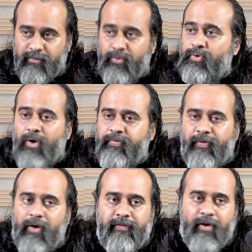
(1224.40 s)
do not
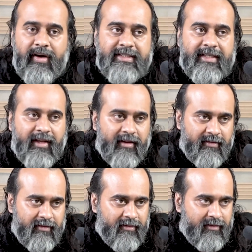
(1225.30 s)
fall for reasoning.
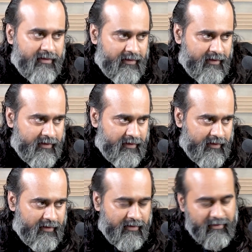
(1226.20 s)

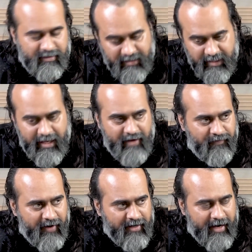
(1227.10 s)
See the
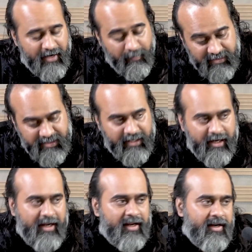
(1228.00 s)
effect and
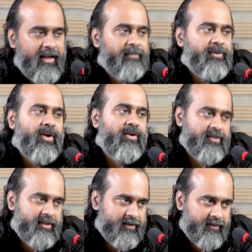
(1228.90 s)
immediately name the
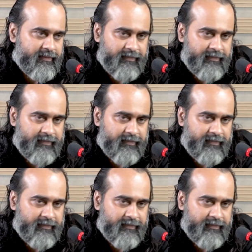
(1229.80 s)
cause.